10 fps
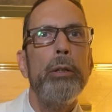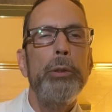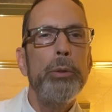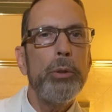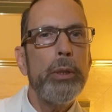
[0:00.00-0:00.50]

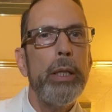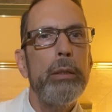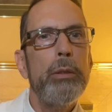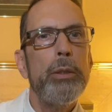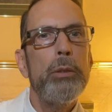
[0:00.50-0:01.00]
you'll
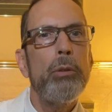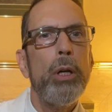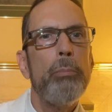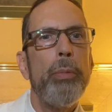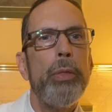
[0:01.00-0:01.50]
tend to
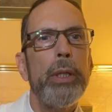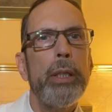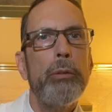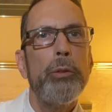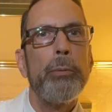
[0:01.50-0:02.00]
drop
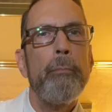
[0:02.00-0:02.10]
things.